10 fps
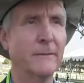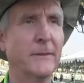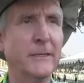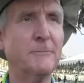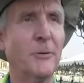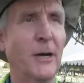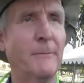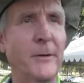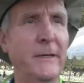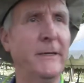This
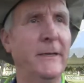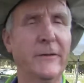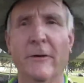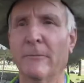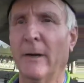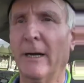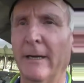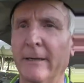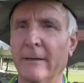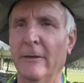property is owned
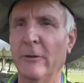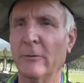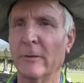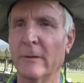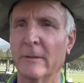by who?